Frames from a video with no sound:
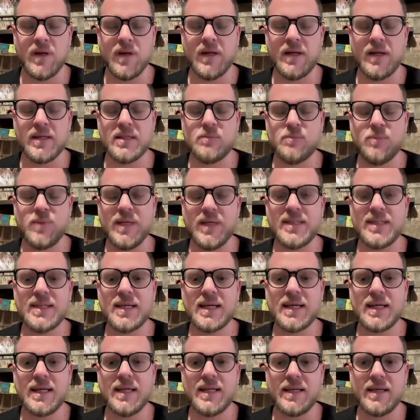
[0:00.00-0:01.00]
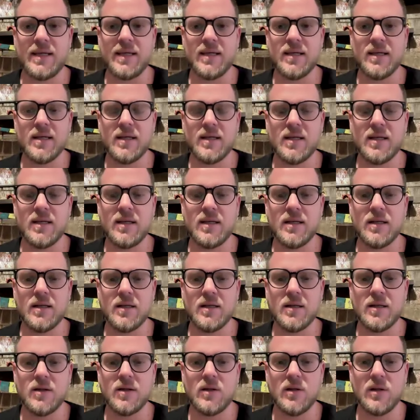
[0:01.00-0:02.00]
It is basically
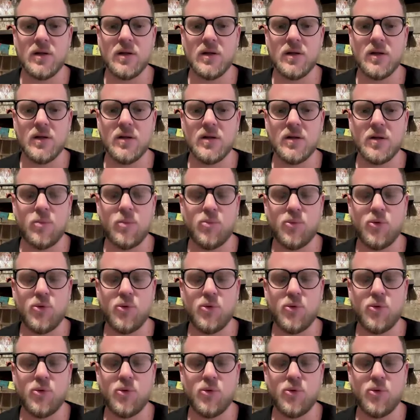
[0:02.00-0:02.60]
the